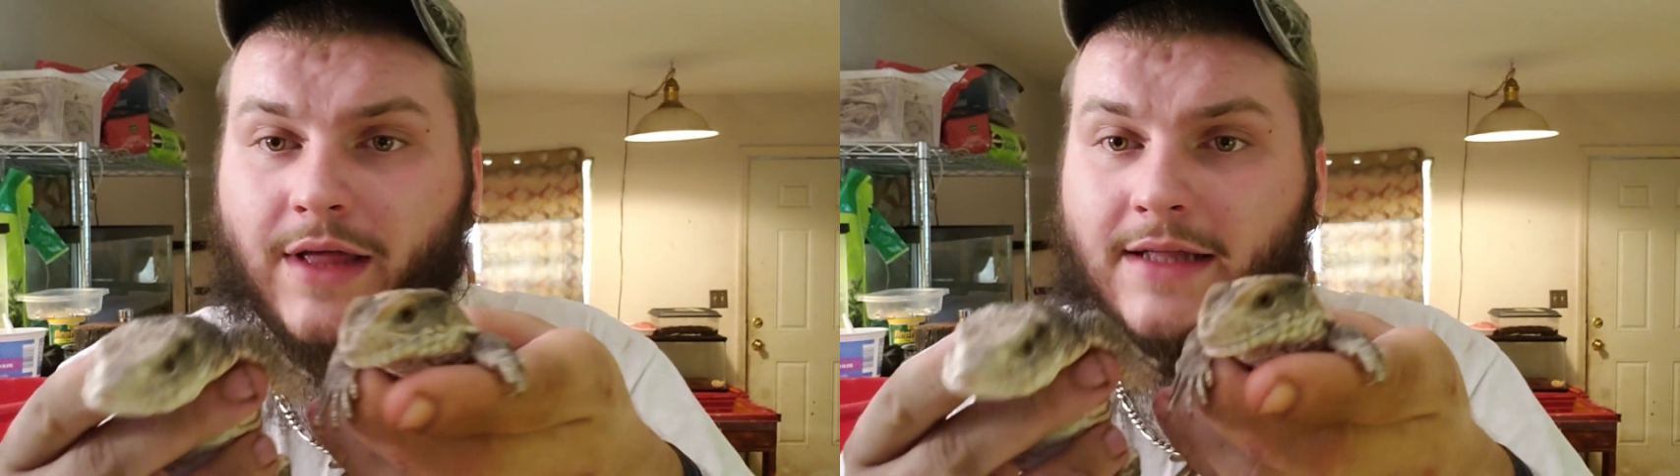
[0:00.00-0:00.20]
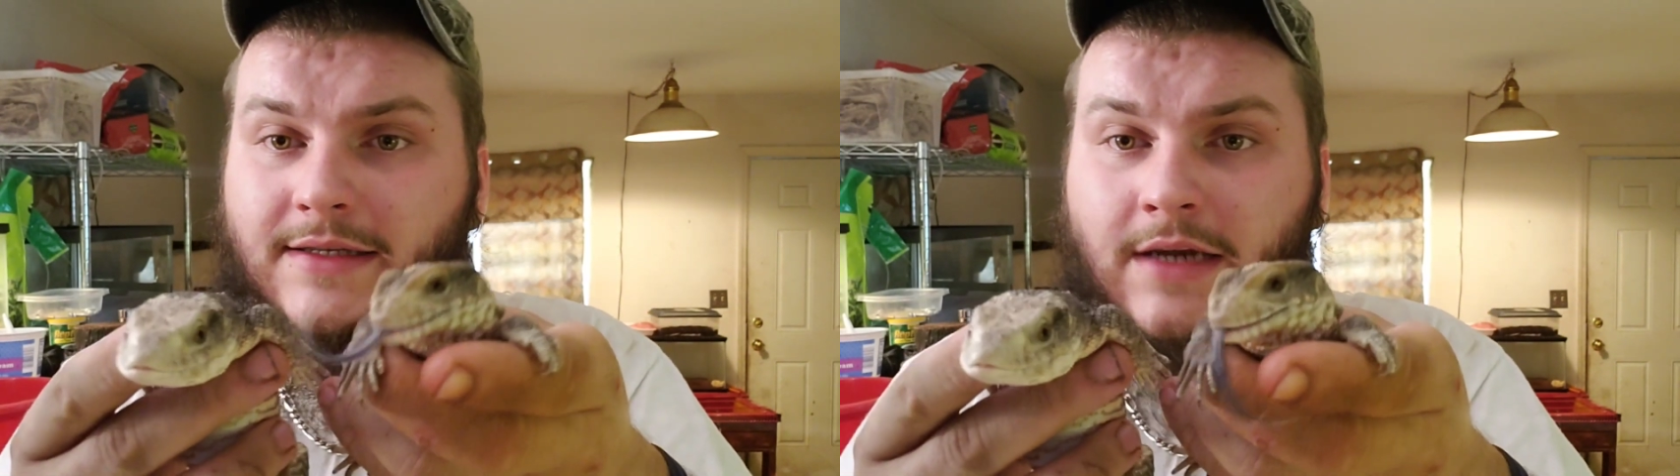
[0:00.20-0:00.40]

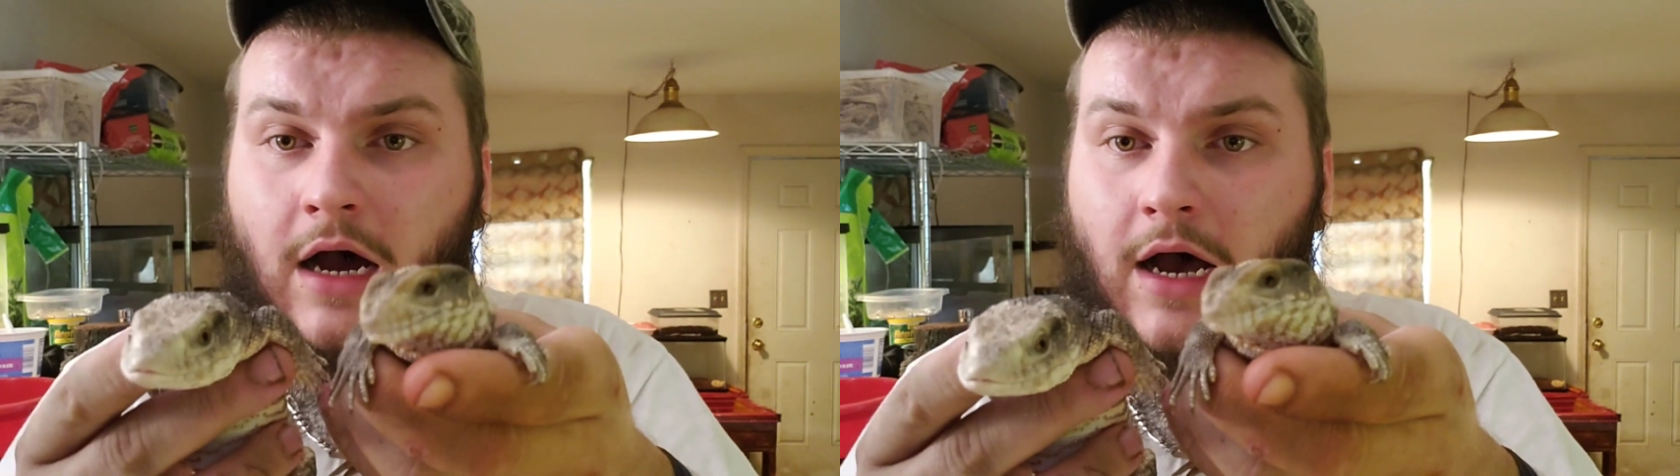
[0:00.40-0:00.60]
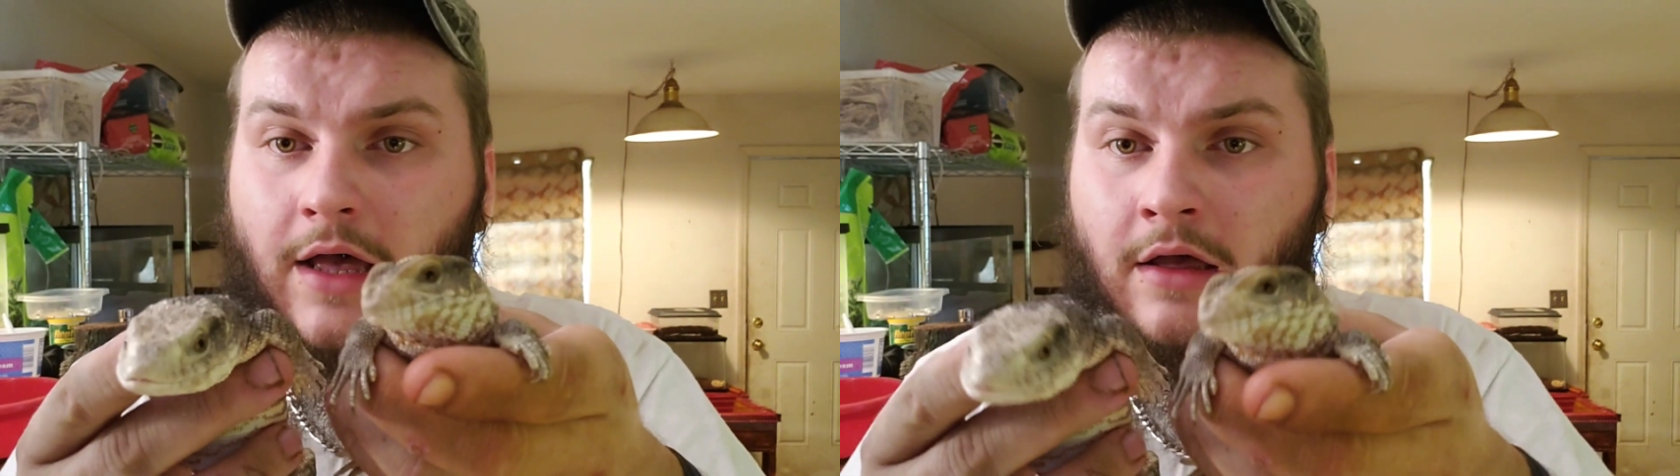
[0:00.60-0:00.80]
That's
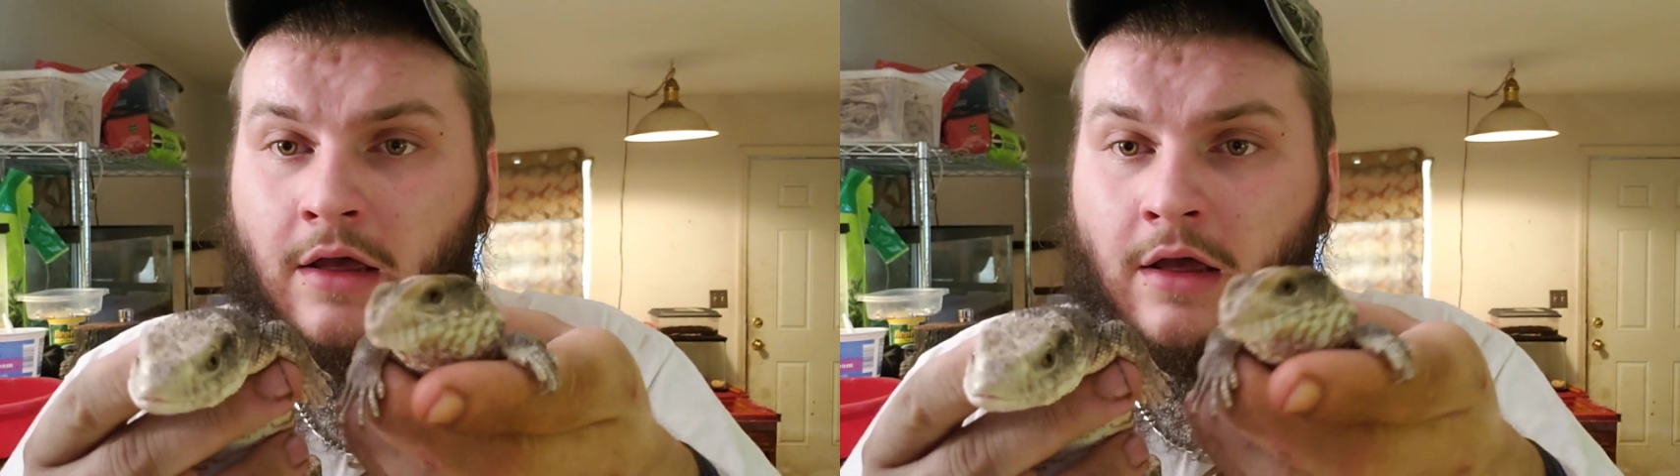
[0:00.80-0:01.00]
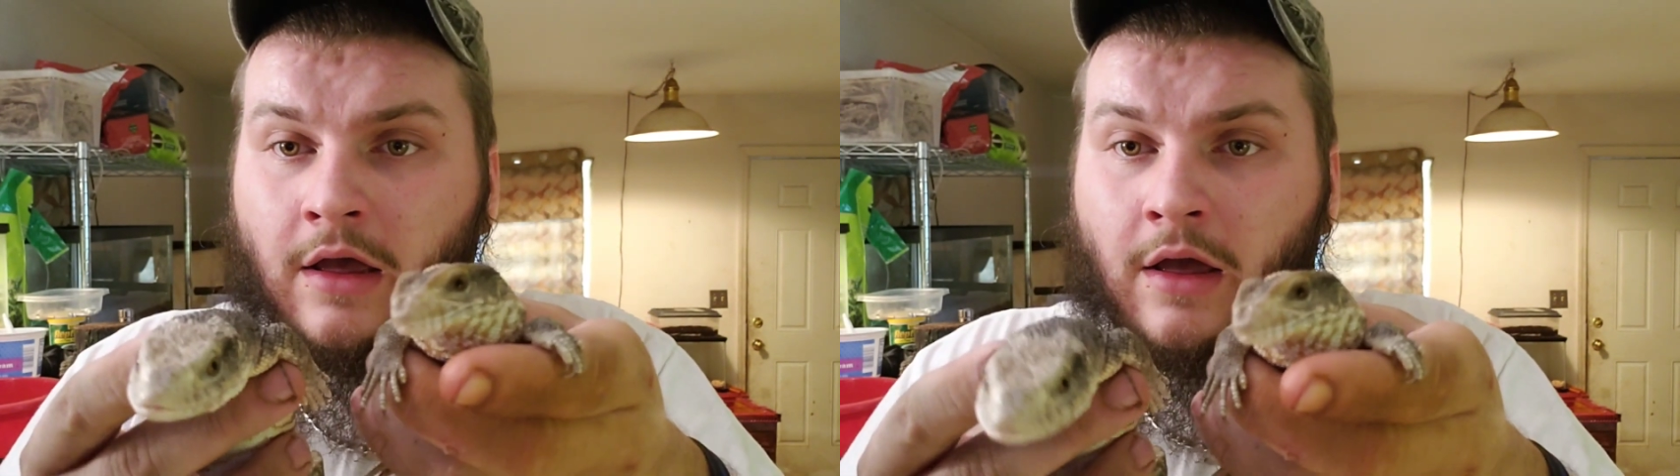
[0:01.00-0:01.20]
not
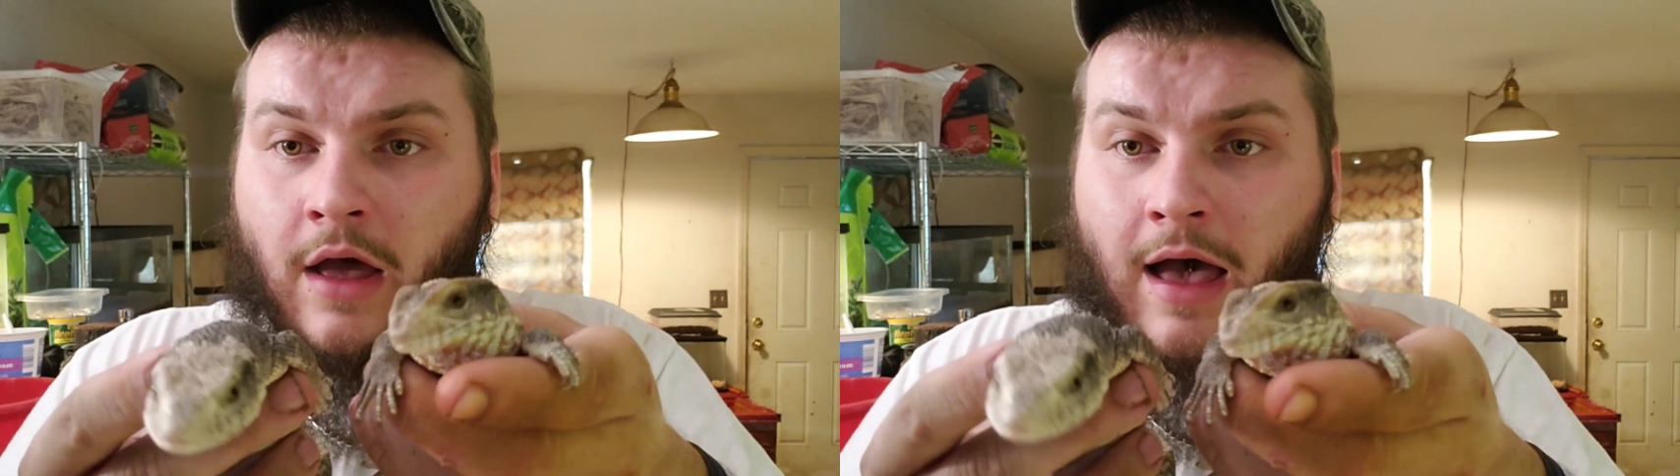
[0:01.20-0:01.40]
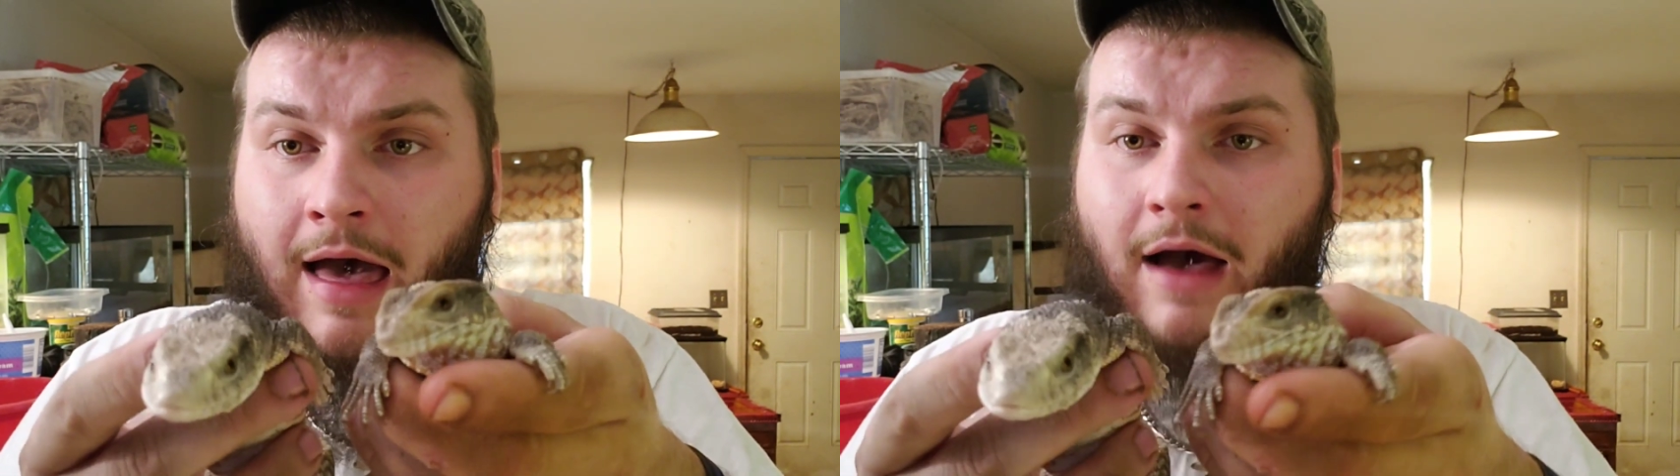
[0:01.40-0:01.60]

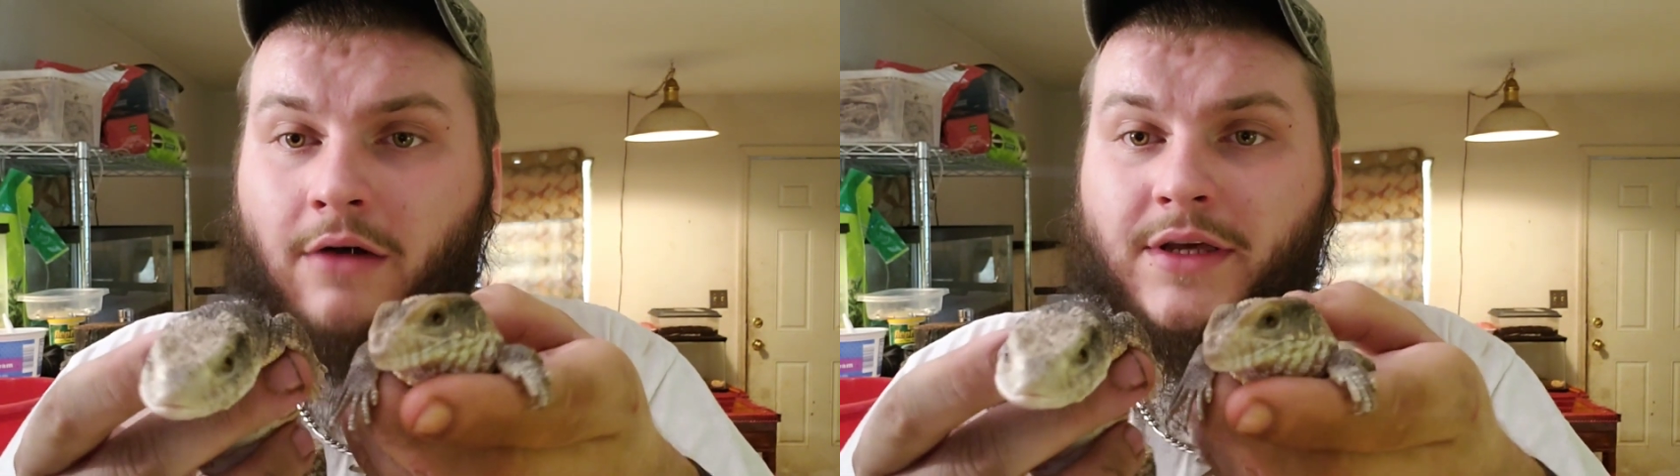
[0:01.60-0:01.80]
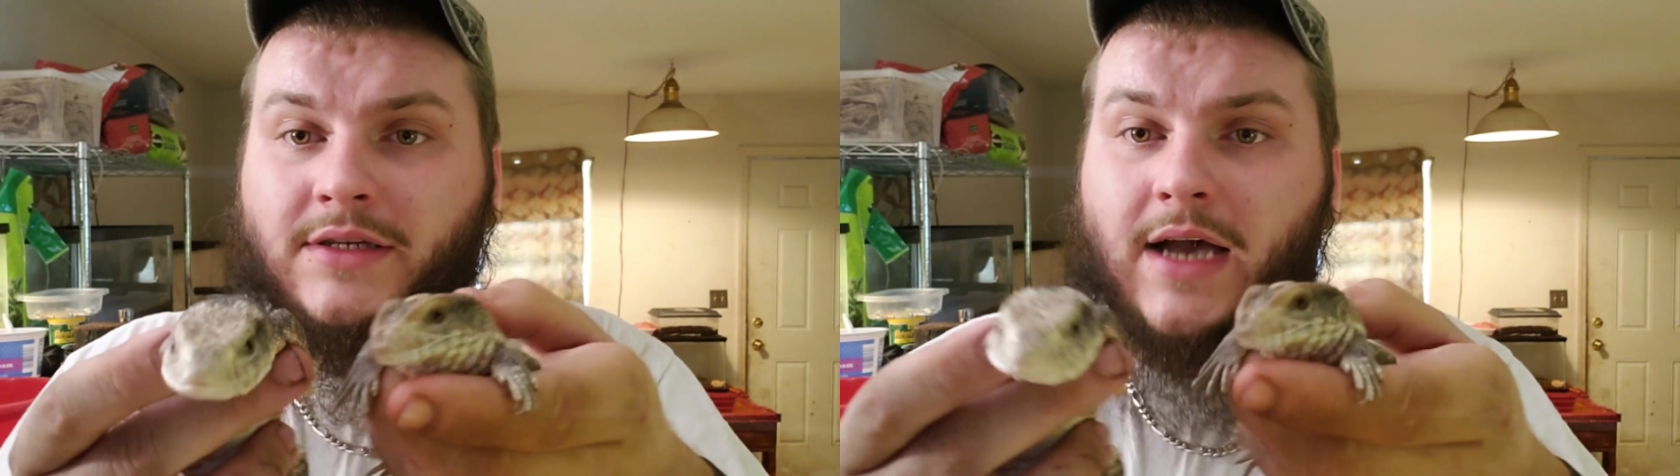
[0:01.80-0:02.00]

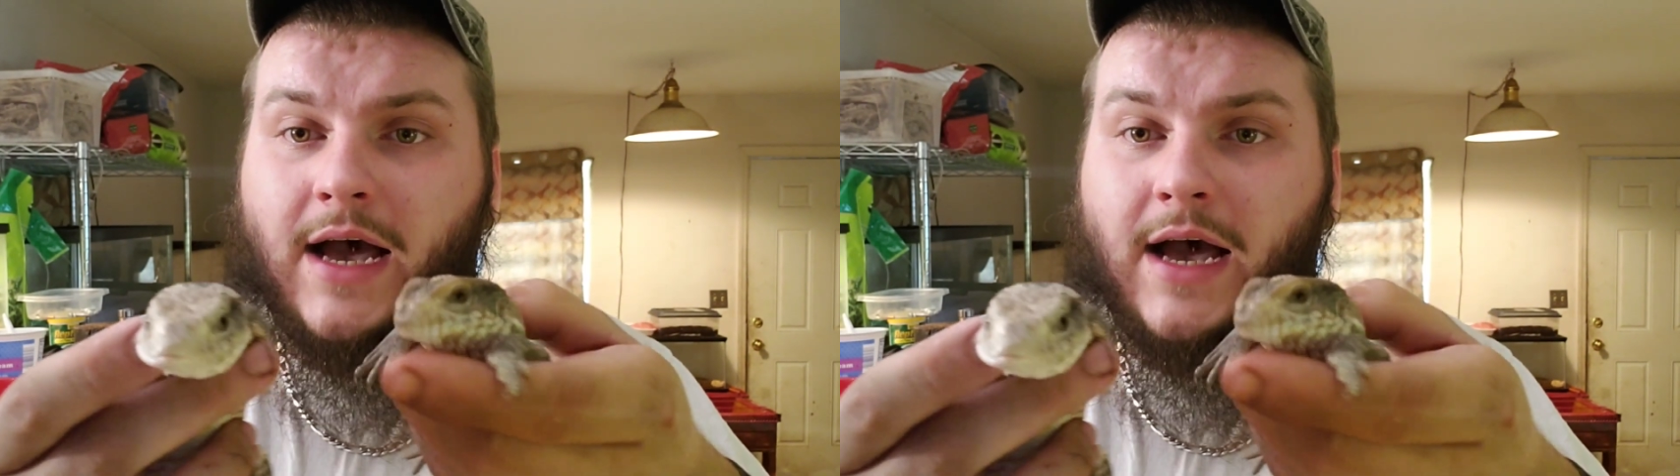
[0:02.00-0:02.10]
how these